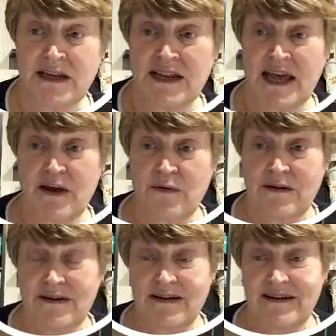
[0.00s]
Now,
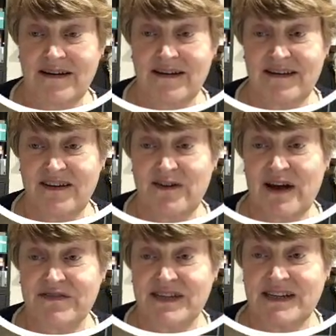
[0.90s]
you
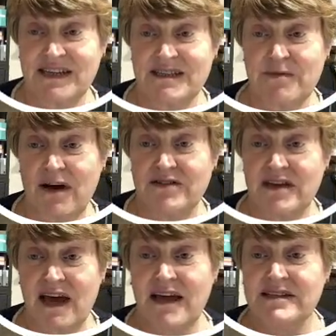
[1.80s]
have Sending Smiles.
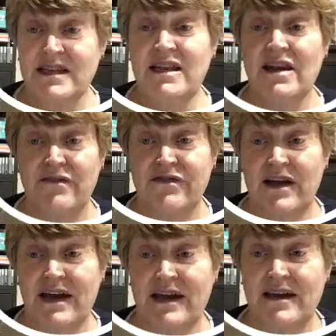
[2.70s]
It's
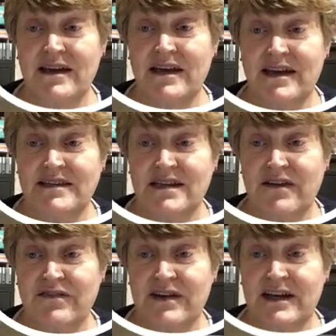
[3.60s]
lovely. It is
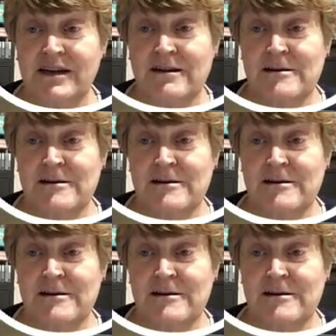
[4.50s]
lovely.